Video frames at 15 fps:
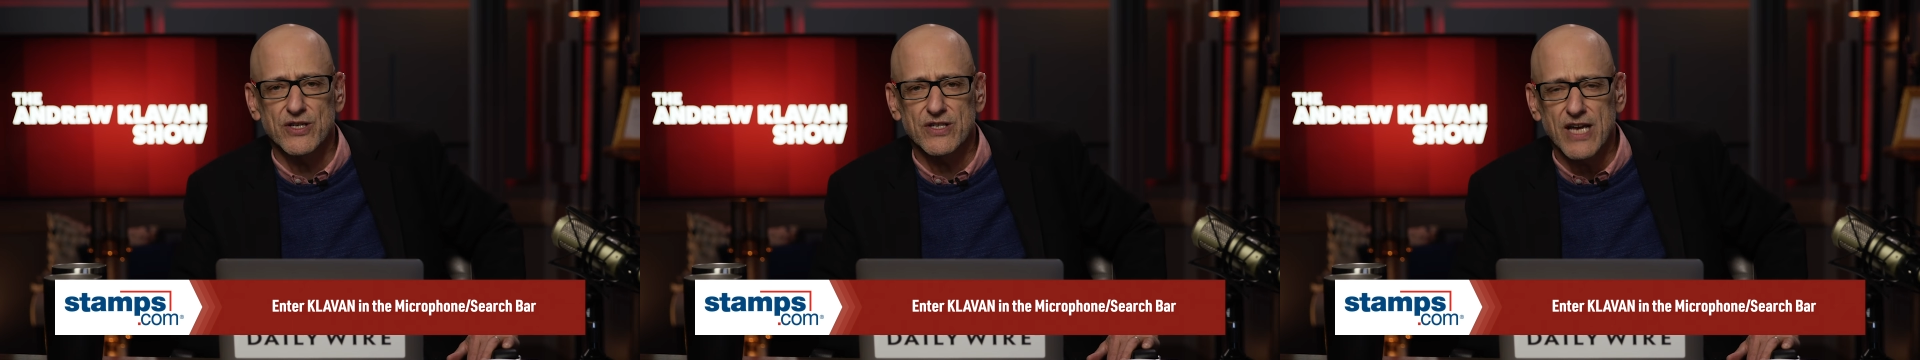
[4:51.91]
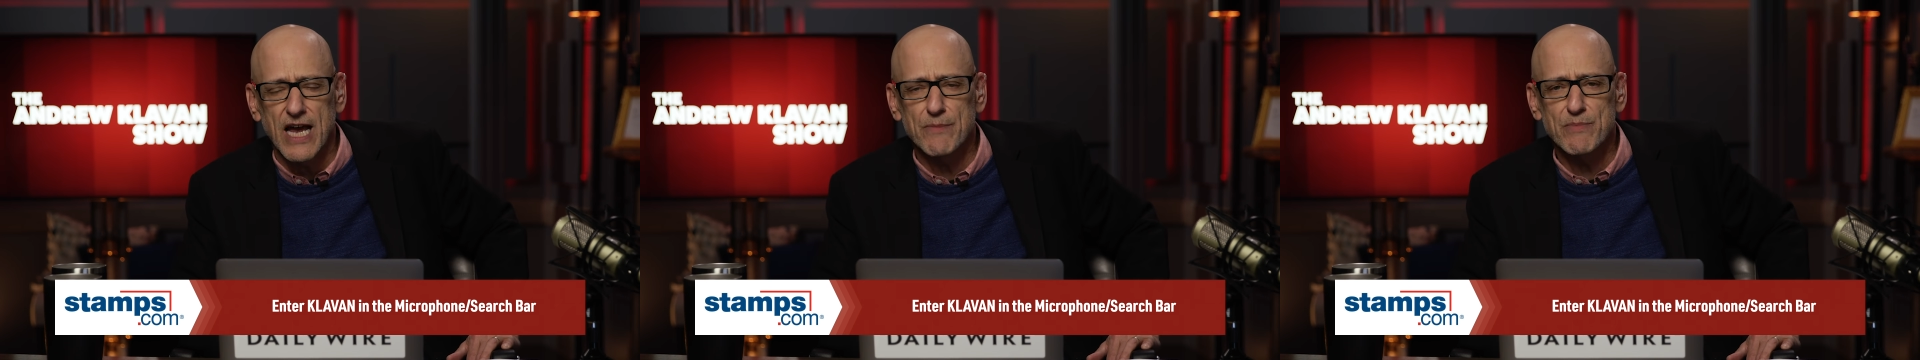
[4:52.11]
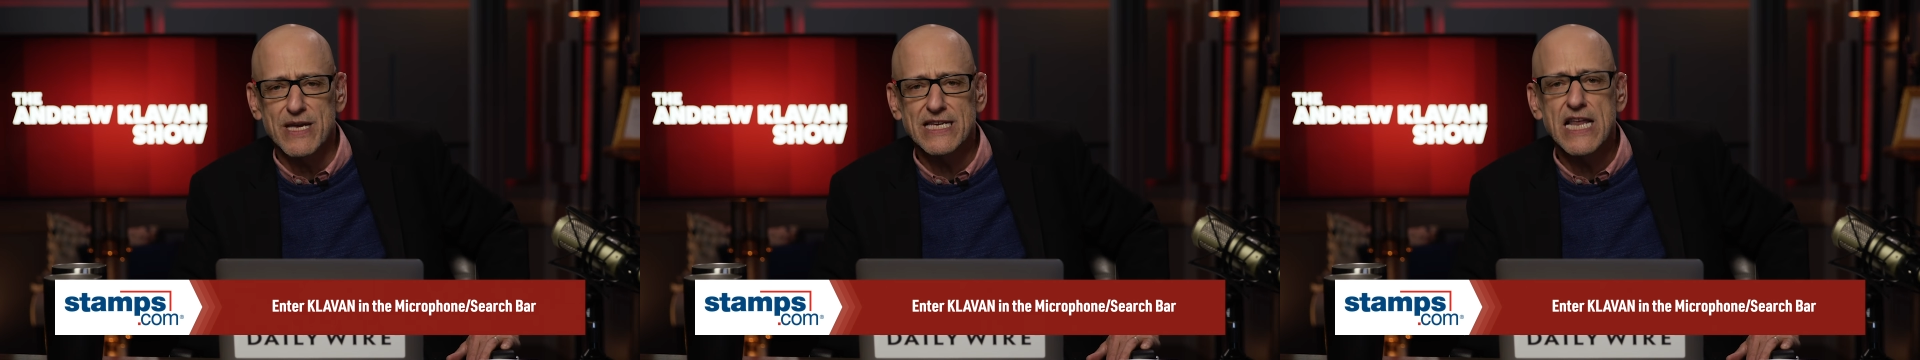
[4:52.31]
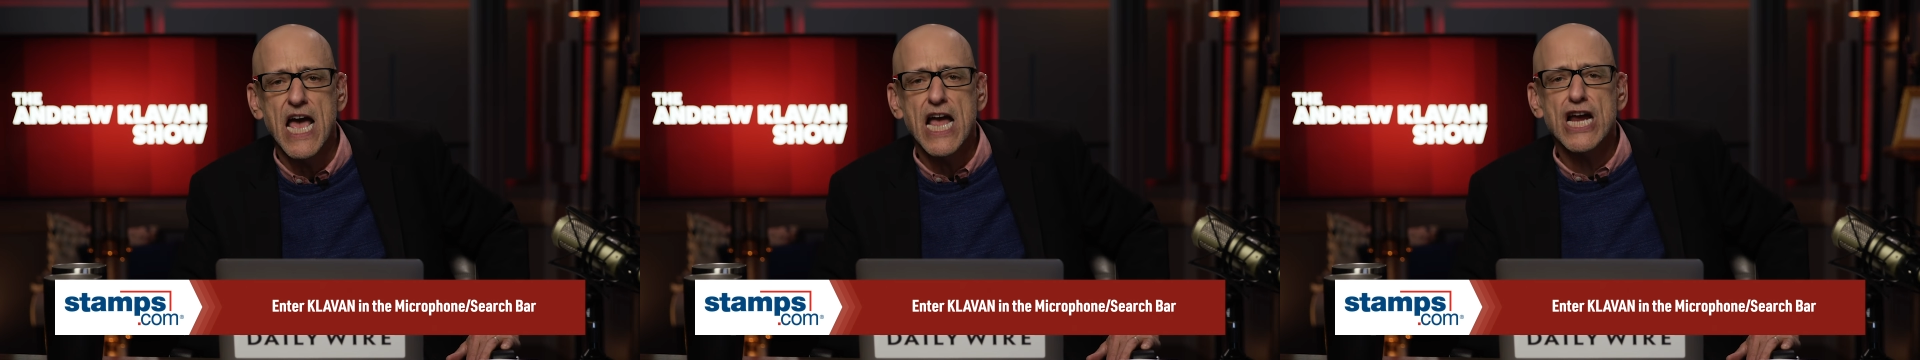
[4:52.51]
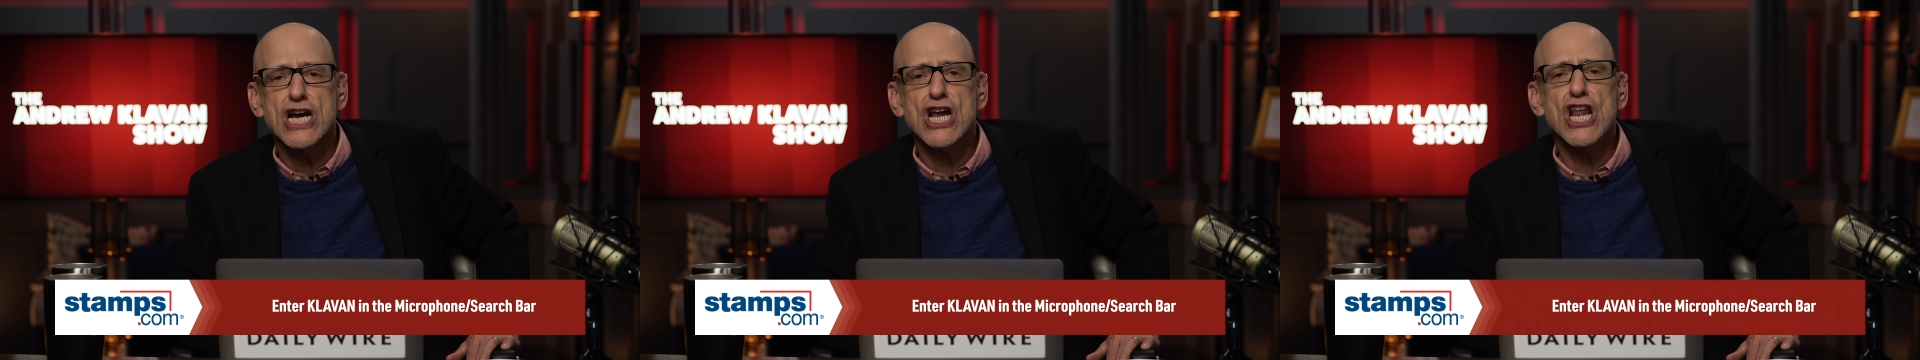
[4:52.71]
and type in
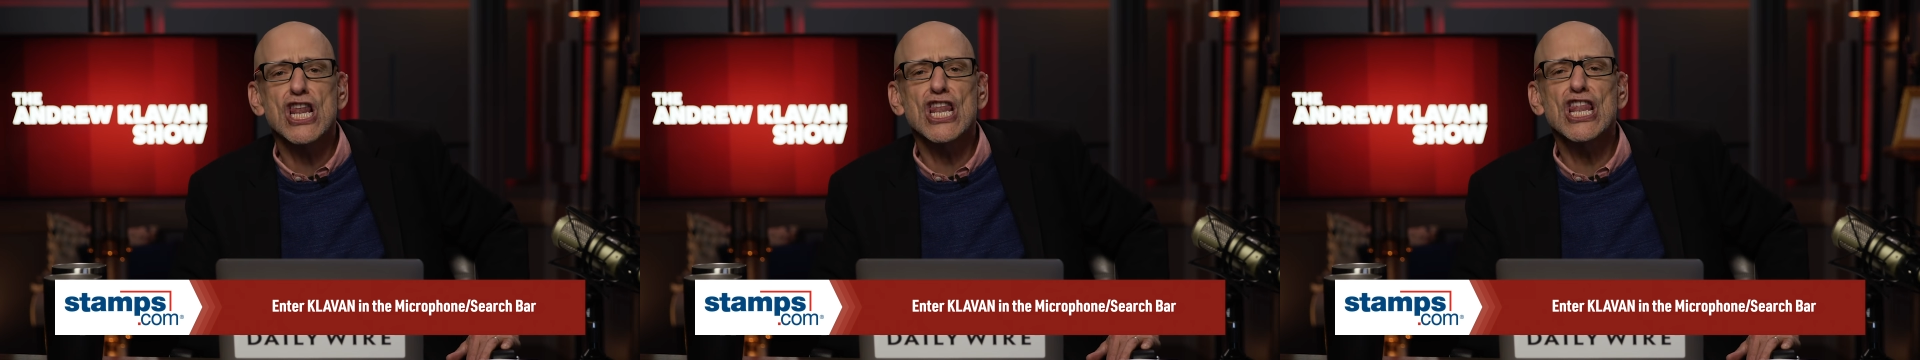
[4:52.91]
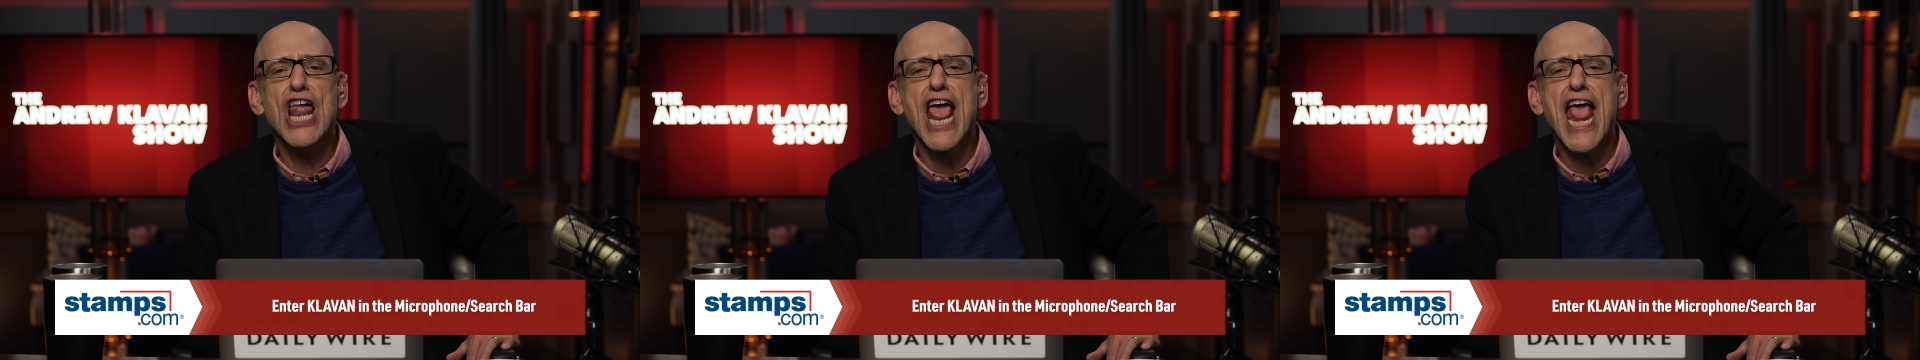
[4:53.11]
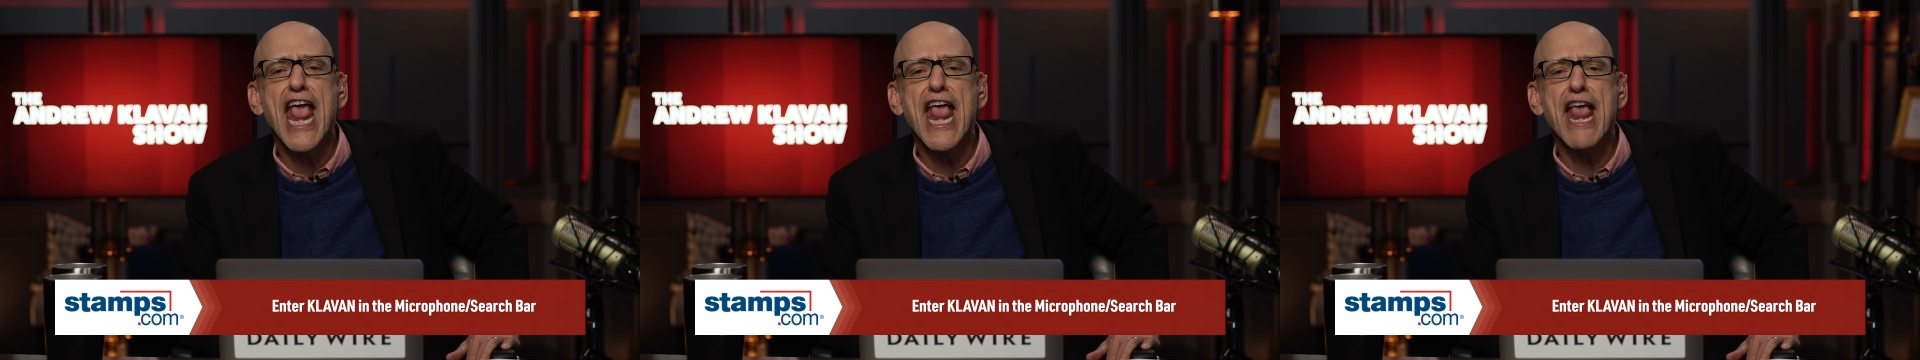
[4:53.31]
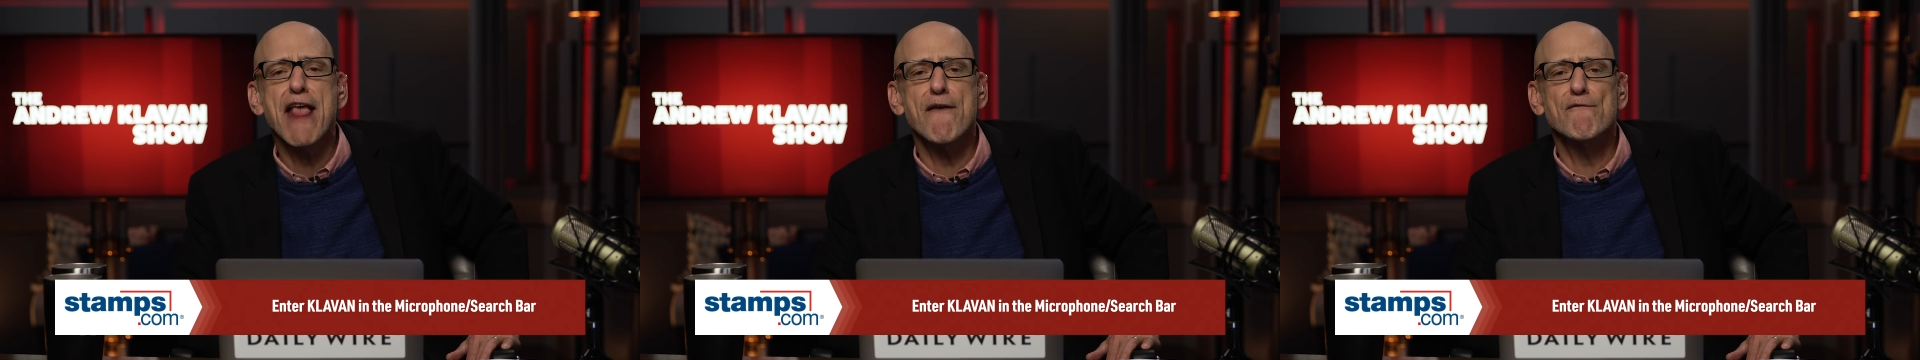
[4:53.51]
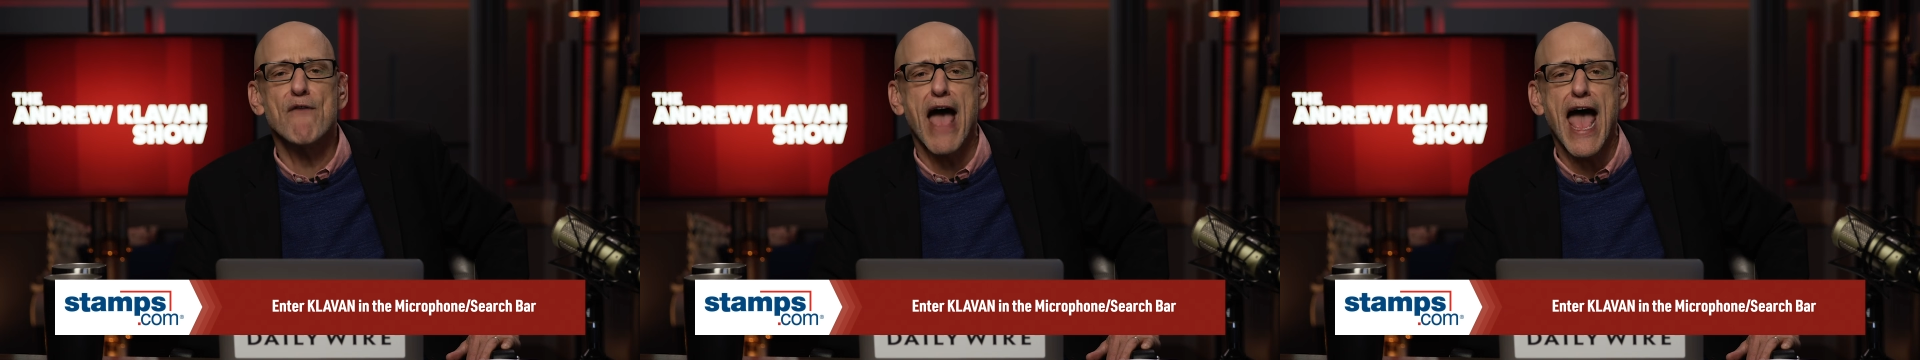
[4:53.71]

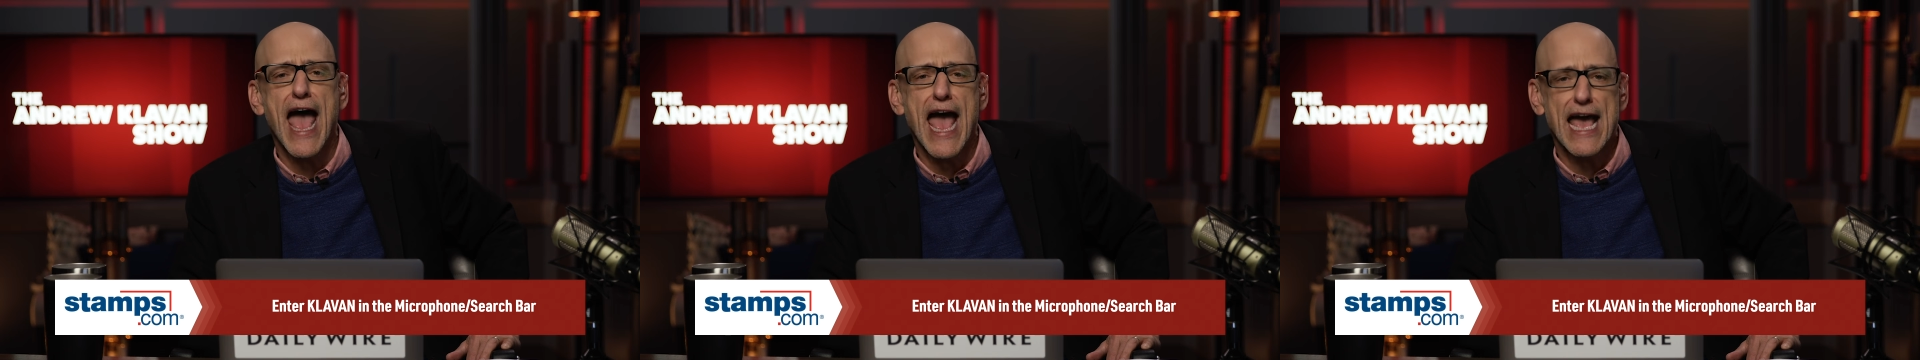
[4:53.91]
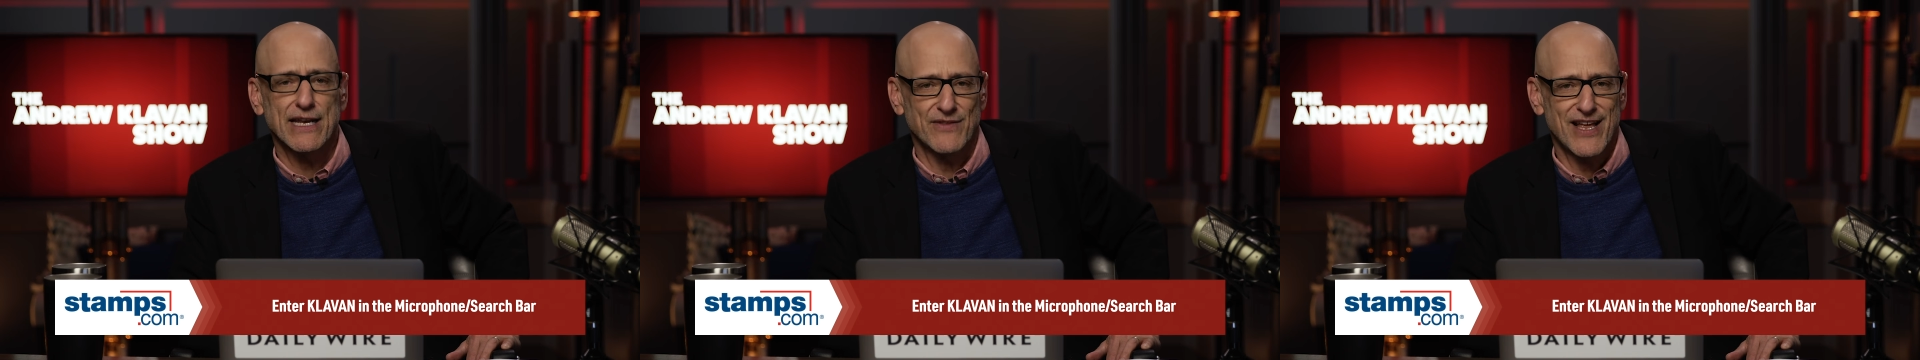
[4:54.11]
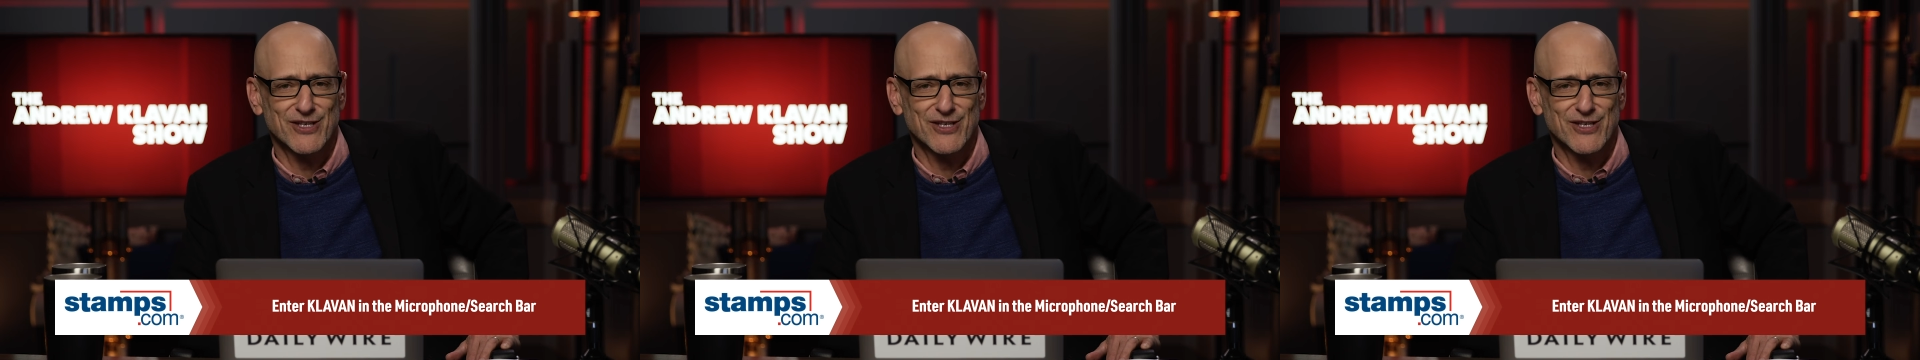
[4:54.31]
Klavan.